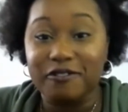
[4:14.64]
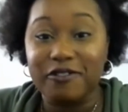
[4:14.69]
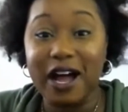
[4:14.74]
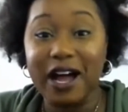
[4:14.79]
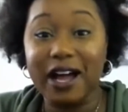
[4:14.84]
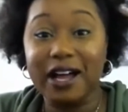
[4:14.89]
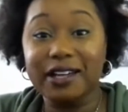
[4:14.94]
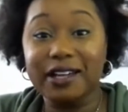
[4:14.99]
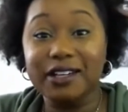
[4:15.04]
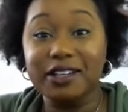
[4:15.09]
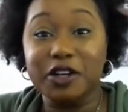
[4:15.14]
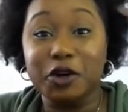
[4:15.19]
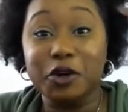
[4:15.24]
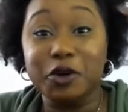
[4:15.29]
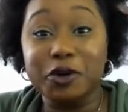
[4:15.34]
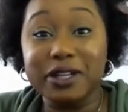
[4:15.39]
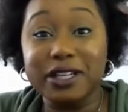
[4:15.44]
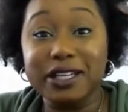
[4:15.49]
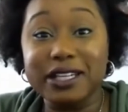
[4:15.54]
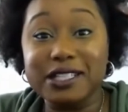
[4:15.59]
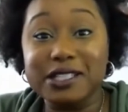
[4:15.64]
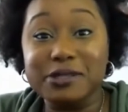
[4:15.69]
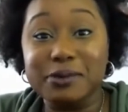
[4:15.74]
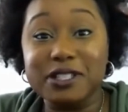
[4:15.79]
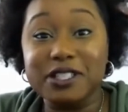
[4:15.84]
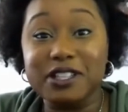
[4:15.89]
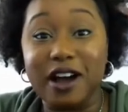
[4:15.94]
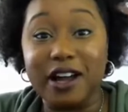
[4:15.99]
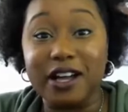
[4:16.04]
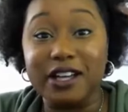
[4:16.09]
Find who you need to be
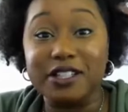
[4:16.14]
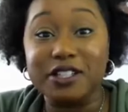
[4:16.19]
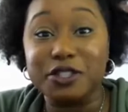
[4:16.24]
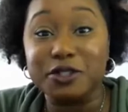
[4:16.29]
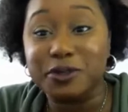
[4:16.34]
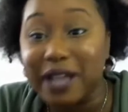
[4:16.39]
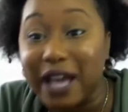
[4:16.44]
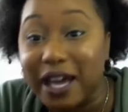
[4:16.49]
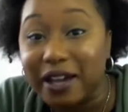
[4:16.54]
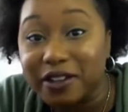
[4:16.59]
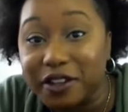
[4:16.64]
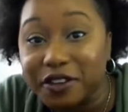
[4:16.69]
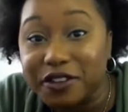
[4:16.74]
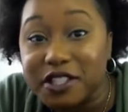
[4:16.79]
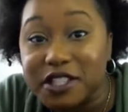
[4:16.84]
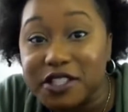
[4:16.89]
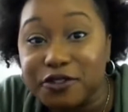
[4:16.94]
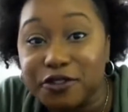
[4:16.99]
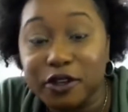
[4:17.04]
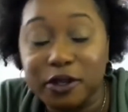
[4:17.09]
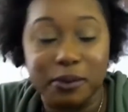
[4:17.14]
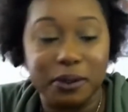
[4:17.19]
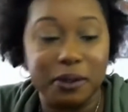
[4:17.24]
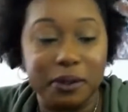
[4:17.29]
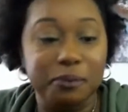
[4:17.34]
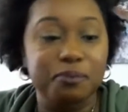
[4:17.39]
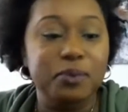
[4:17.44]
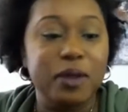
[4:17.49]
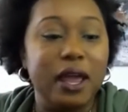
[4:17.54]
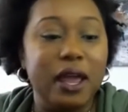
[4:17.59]
talking to, download this freebie.
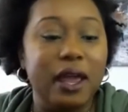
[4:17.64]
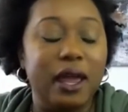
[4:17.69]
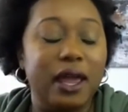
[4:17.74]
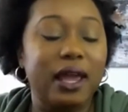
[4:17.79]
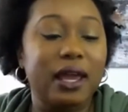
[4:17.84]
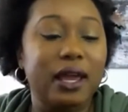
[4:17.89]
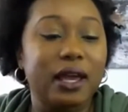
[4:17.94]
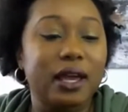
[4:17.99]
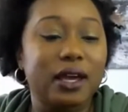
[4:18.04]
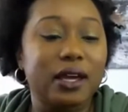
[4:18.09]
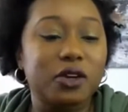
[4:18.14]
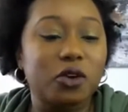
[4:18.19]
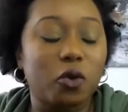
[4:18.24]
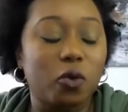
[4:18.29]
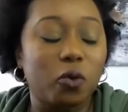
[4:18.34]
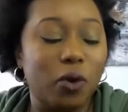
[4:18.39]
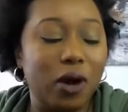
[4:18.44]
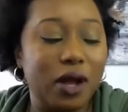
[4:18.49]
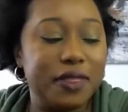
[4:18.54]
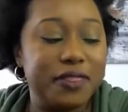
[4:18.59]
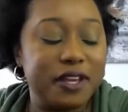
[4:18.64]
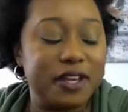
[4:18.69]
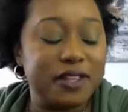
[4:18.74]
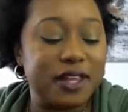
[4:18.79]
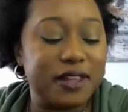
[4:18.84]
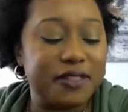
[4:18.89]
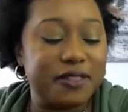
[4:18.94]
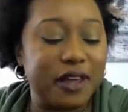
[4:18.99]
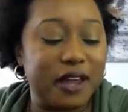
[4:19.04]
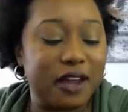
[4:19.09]
And one thing
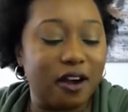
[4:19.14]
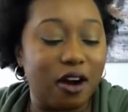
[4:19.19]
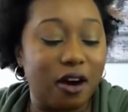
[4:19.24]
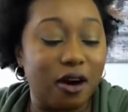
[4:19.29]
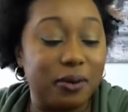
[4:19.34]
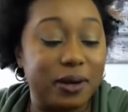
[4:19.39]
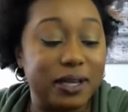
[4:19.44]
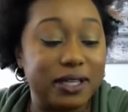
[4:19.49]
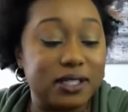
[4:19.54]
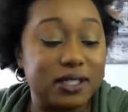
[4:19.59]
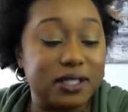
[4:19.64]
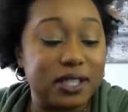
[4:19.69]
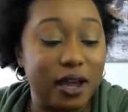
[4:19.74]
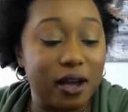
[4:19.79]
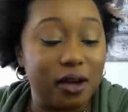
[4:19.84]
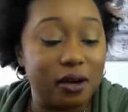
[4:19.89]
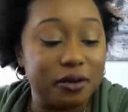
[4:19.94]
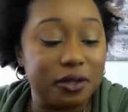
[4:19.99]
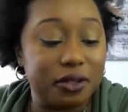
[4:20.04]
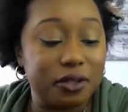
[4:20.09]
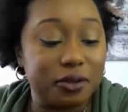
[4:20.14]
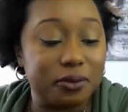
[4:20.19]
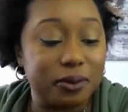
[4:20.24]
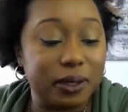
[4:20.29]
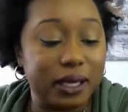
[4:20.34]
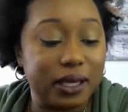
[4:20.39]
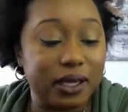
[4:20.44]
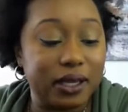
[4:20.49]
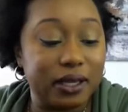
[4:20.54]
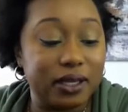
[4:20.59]
that they always tell you
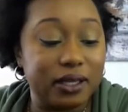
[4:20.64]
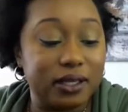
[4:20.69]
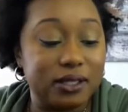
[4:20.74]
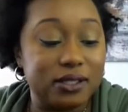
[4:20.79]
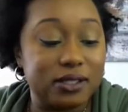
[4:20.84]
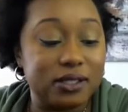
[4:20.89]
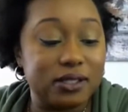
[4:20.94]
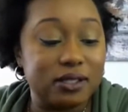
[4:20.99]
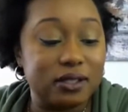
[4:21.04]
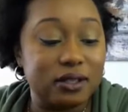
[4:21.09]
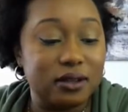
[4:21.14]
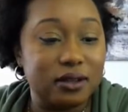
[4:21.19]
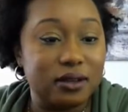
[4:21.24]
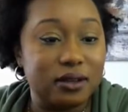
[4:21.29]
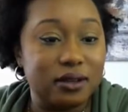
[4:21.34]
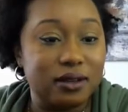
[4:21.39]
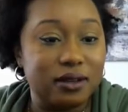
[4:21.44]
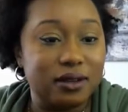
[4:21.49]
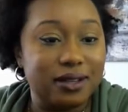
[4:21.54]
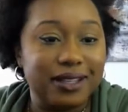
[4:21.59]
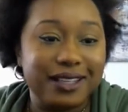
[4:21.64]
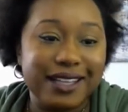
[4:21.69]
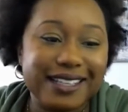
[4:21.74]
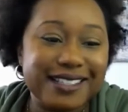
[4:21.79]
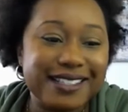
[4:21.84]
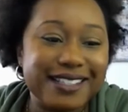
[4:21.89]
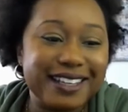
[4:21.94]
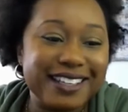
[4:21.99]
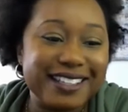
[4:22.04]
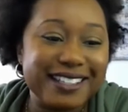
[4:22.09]
is,
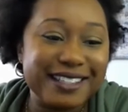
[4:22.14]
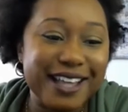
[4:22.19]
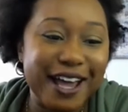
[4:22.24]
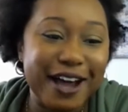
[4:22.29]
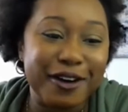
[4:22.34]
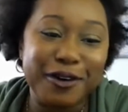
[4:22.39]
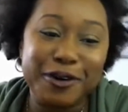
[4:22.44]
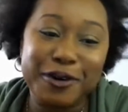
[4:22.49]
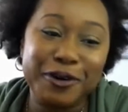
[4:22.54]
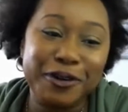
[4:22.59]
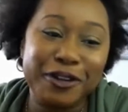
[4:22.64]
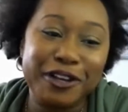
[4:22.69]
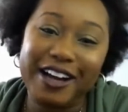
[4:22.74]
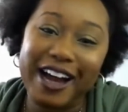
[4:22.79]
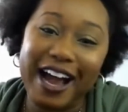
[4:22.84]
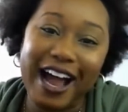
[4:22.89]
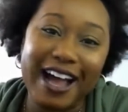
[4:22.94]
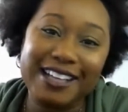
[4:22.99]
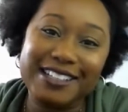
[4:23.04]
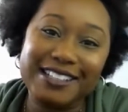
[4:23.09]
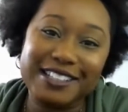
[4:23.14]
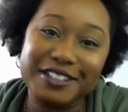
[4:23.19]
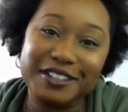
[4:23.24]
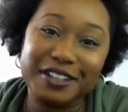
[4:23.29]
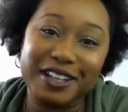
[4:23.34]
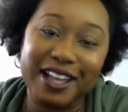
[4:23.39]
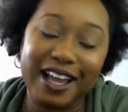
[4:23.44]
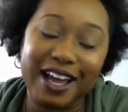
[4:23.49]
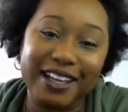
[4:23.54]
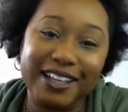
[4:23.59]
let's list out who your ideal
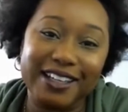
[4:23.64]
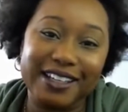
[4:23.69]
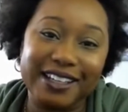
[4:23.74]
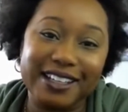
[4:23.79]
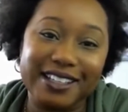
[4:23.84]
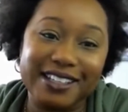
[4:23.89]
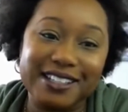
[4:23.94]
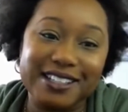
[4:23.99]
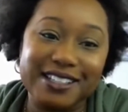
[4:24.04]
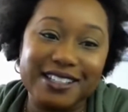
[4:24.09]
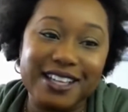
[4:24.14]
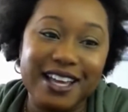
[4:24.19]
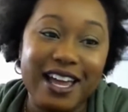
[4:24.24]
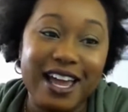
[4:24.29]
client is.